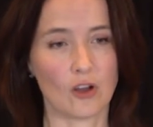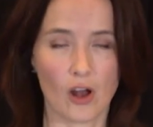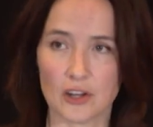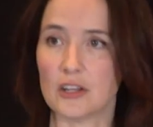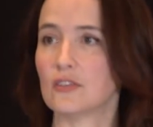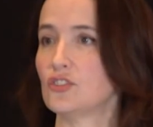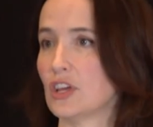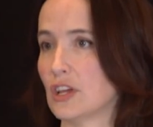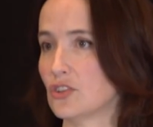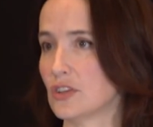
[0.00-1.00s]
cognitive
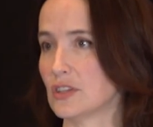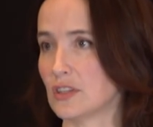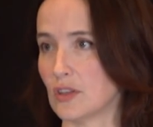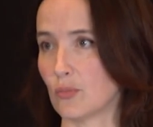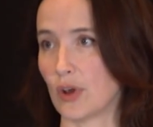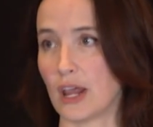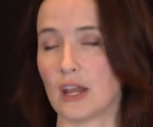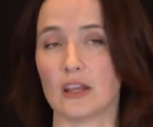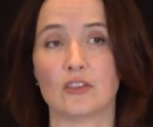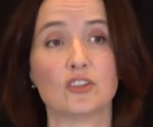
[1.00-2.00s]
changes in the
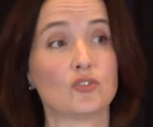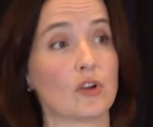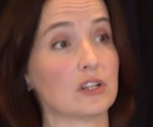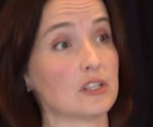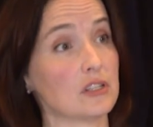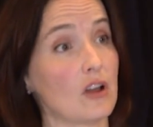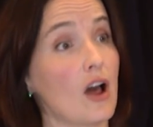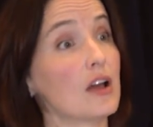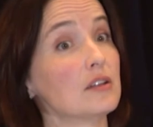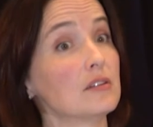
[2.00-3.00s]
brain, and this drug does
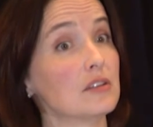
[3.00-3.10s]
not